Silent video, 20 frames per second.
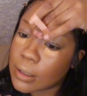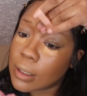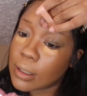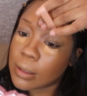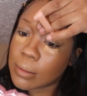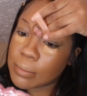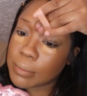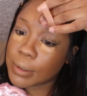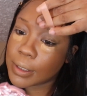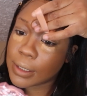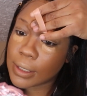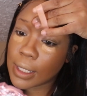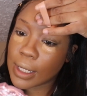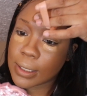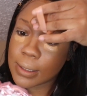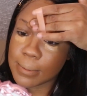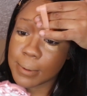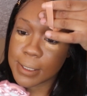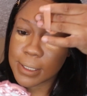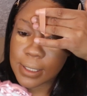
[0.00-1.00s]
And then blend that
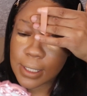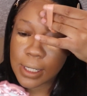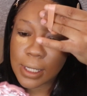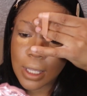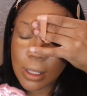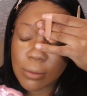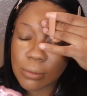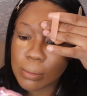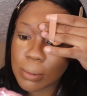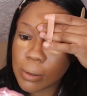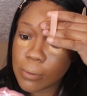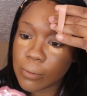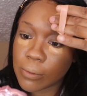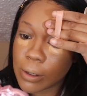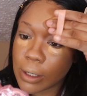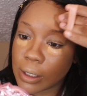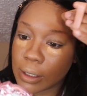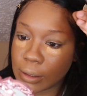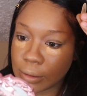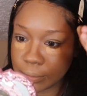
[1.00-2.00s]
as best as I can with my
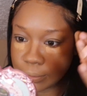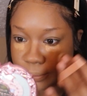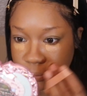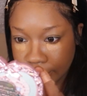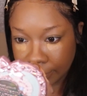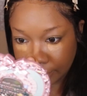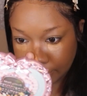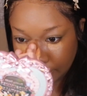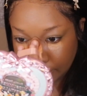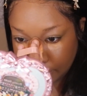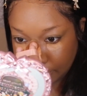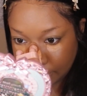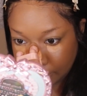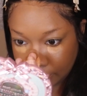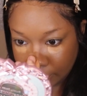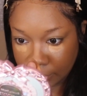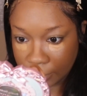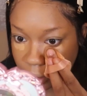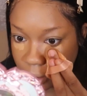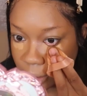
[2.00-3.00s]
forehead.
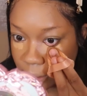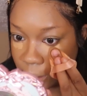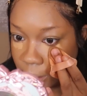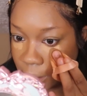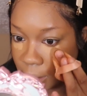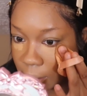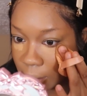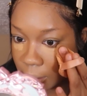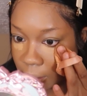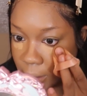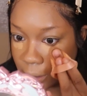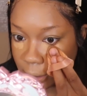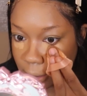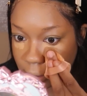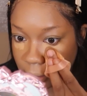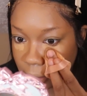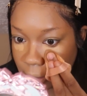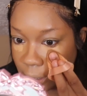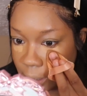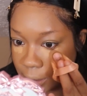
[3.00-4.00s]
And
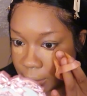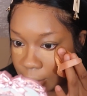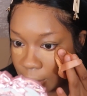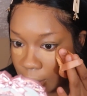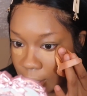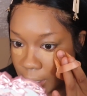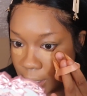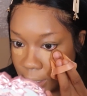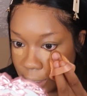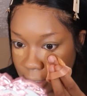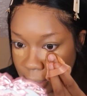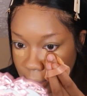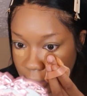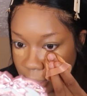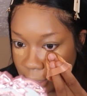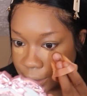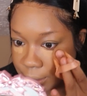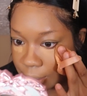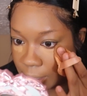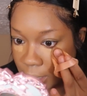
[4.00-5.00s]
then the under eye,
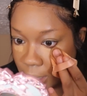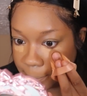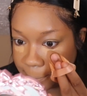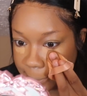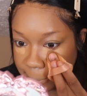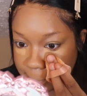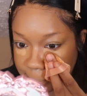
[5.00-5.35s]
again, just keep